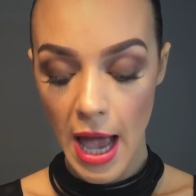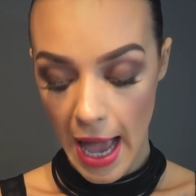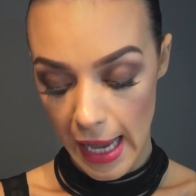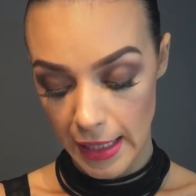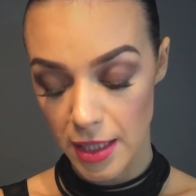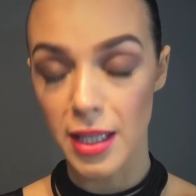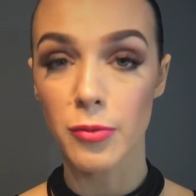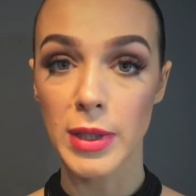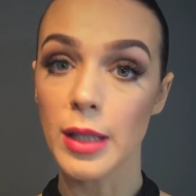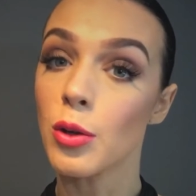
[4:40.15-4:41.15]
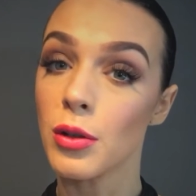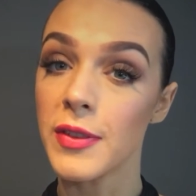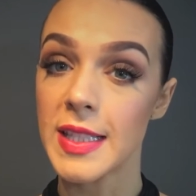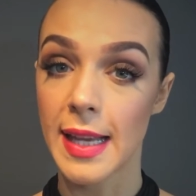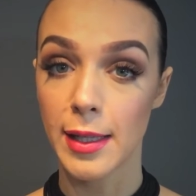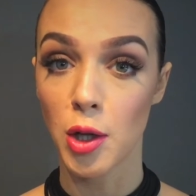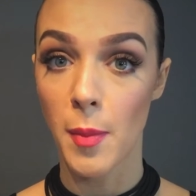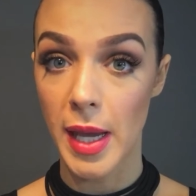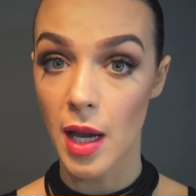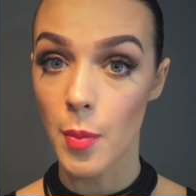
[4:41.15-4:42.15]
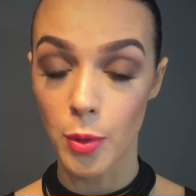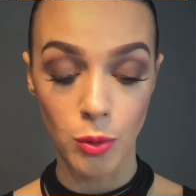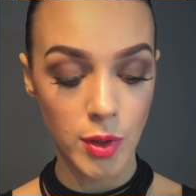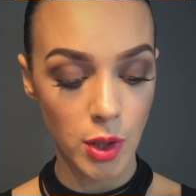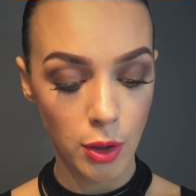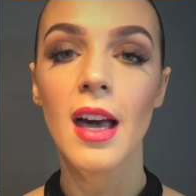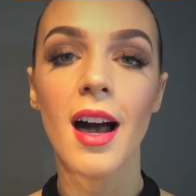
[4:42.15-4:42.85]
And they're really good for setting your makeup also.